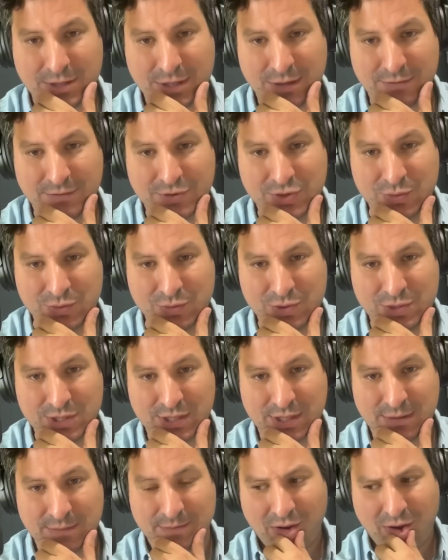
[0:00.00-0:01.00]
of
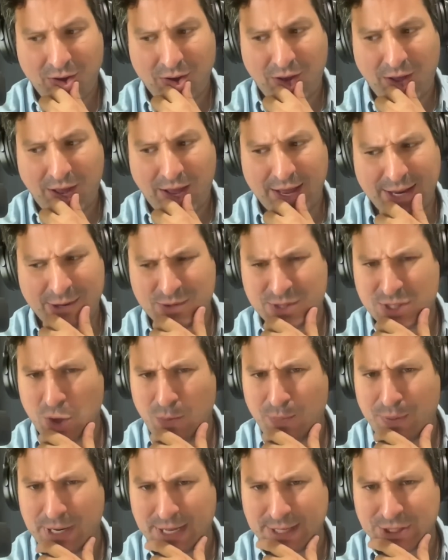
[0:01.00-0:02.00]
Jerusalem, and it was
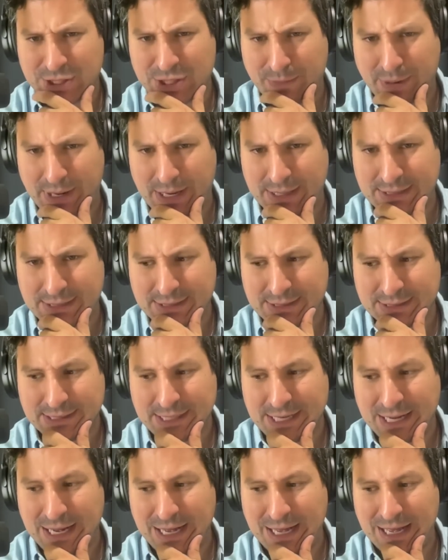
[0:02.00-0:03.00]
open on Shabbat,
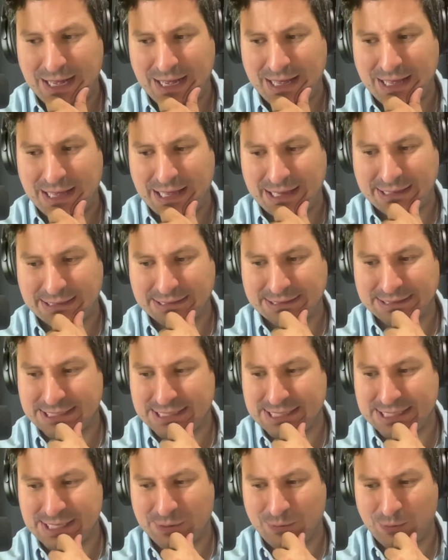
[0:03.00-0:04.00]
and
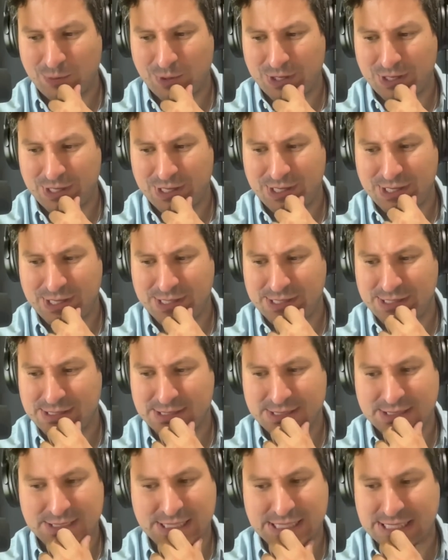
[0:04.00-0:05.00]
it
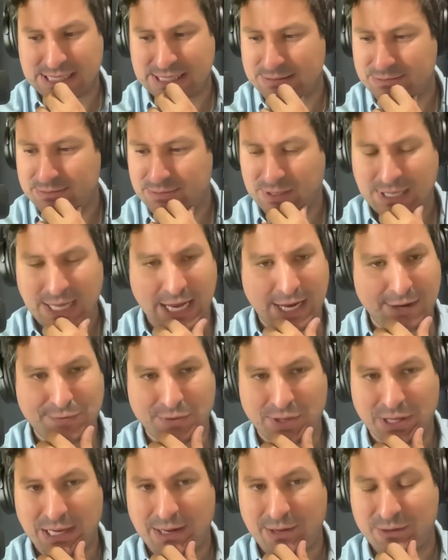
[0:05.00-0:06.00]
was
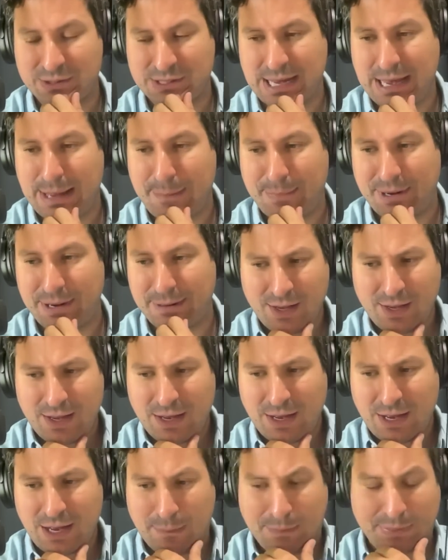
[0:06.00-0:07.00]
lively and it was happening.
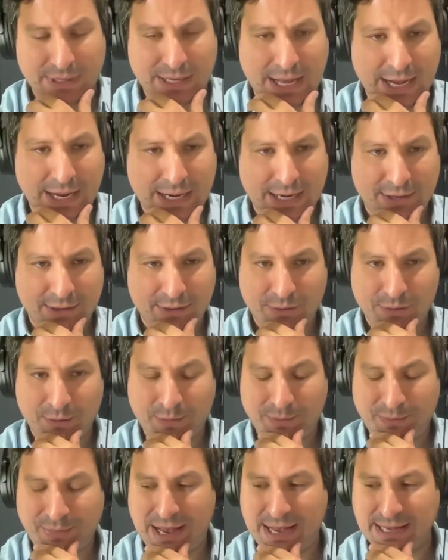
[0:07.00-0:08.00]
A block
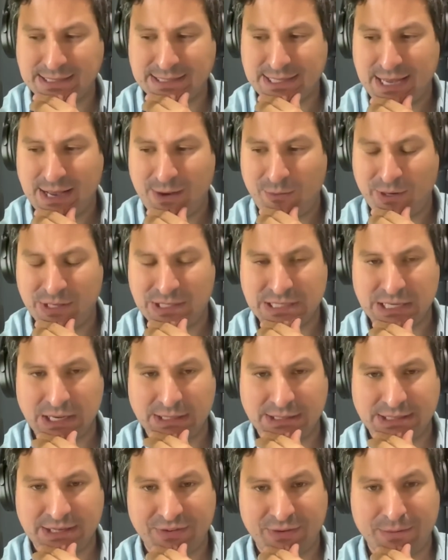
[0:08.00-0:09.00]
past that, we saw
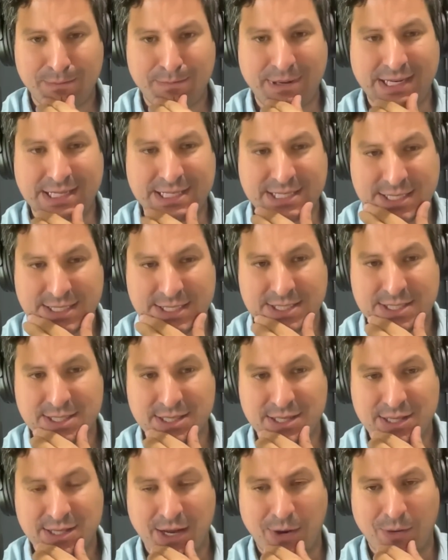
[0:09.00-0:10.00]
different buses
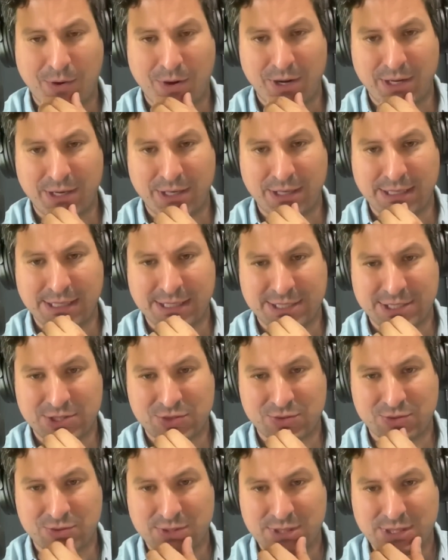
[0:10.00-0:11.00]
that were in East
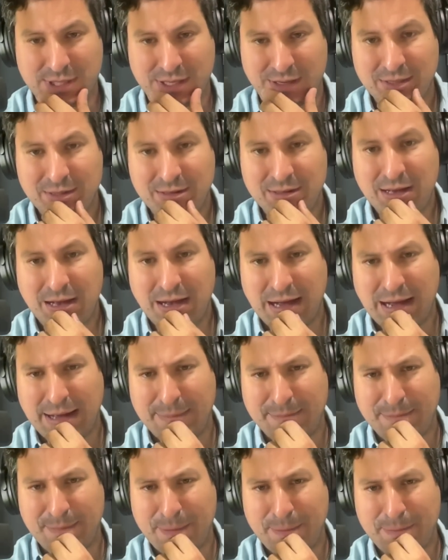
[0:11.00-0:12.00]
Jerusalem,
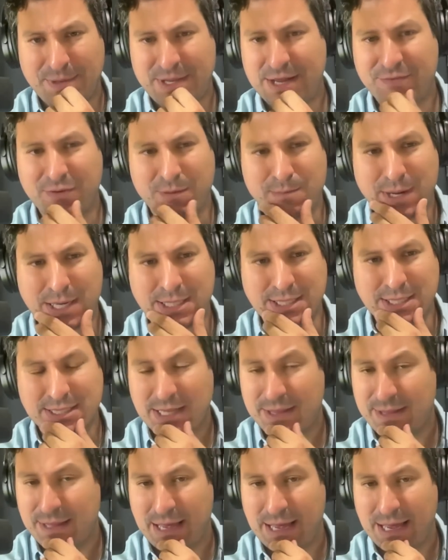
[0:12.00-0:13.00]
different buses
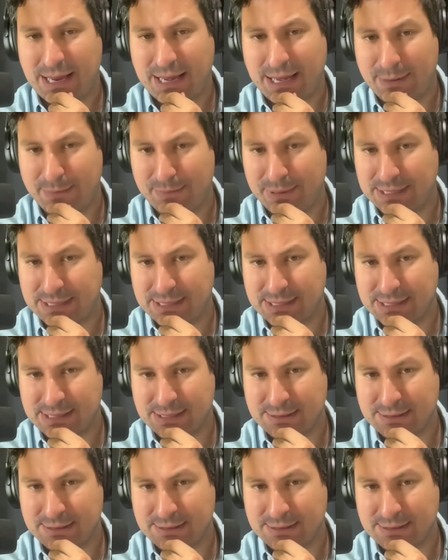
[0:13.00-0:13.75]
than the Egged buses.